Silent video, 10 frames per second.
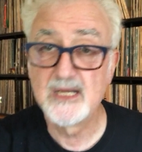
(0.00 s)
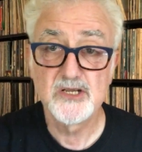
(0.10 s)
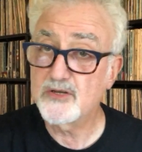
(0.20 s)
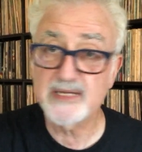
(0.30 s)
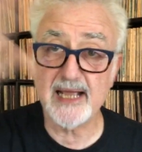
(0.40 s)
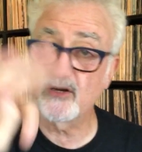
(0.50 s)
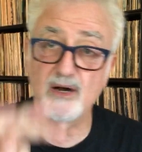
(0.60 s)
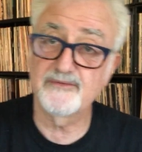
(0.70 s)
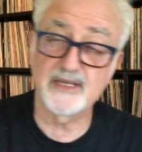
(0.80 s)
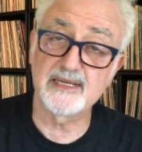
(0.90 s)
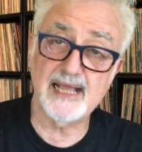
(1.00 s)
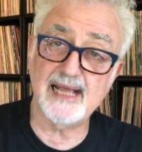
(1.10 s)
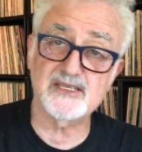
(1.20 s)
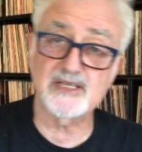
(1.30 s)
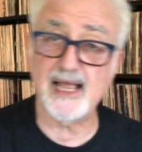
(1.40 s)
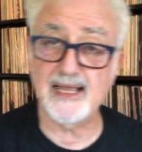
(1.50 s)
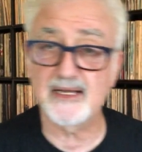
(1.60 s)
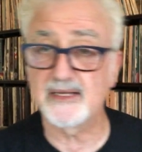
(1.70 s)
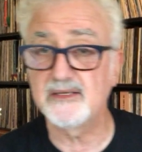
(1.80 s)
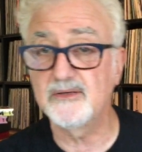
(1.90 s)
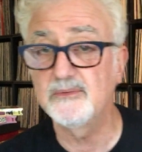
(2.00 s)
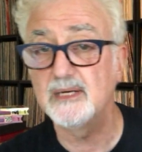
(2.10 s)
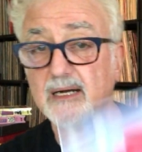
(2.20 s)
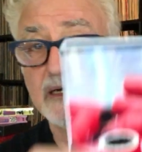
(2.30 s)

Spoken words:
you take off the gas tank and you